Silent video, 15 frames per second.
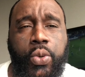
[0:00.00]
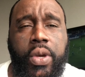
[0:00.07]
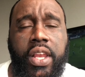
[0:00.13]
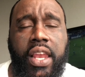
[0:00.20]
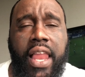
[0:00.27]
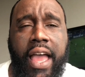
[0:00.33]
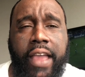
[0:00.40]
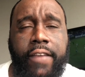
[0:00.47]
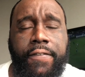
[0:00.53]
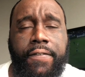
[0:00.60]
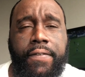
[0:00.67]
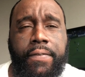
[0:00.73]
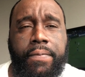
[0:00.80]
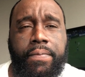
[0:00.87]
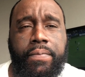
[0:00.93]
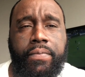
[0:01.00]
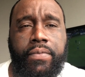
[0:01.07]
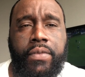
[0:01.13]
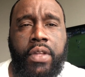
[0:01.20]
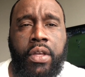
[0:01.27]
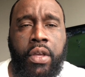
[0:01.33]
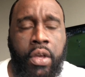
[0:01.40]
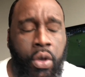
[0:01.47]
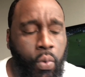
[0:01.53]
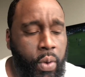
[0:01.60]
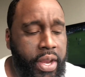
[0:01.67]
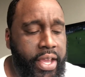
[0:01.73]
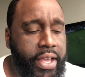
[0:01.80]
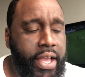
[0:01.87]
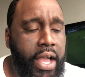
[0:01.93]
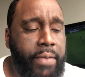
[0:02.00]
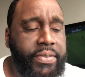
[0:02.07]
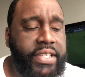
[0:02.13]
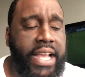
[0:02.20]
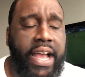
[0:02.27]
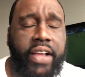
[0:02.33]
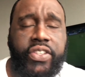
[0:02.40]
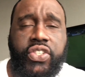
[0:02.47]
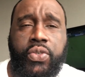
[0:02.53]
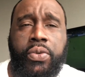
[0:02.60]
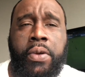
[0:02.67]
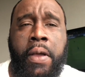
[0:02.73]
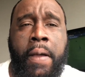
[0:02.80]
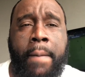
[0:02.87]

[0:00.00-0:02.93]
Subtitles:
do in life, when it comes down to